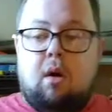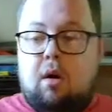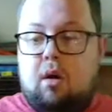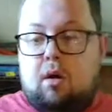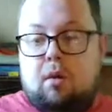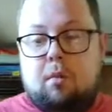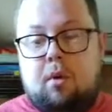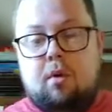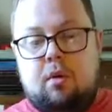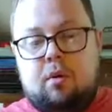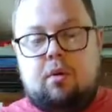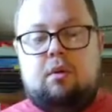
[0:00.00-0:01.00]
Um,
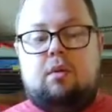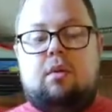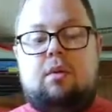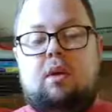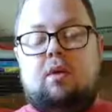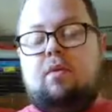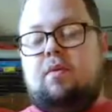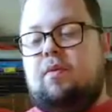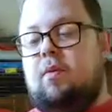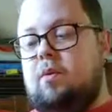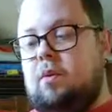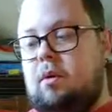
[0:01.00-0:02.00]
so
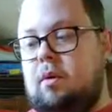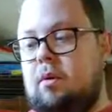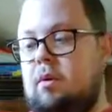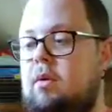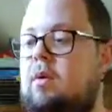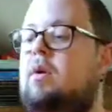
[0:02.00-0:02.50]
for